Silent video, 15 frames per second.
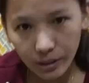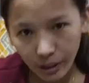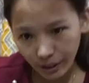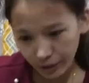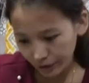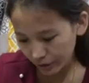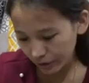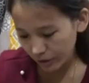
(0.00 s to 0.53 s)

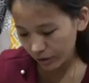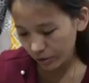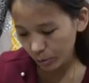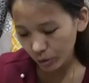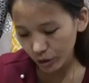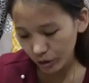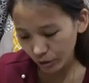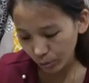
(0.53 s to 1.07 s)
side,
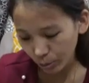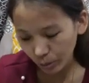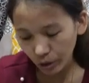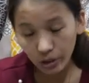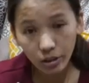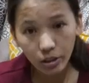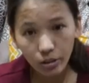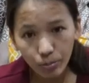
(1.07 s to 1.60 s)
which
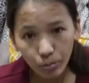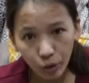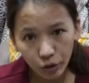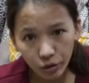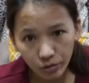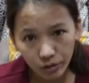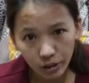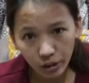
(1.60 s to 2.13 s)
what he
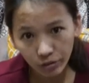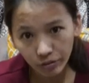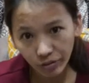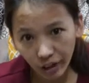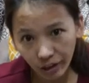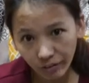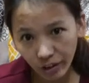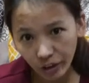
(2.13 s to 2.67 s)
bought within
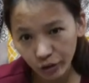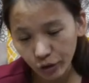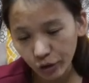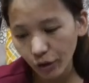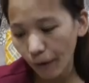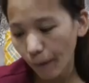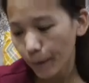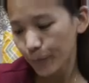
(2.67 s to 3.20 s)

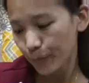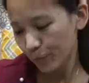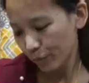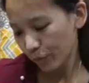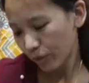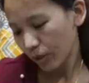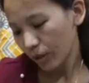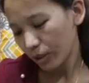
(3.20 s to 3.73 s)
500.
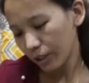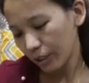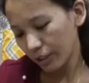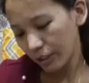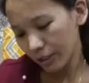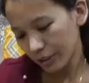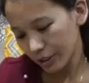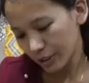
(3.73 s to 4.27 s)
In his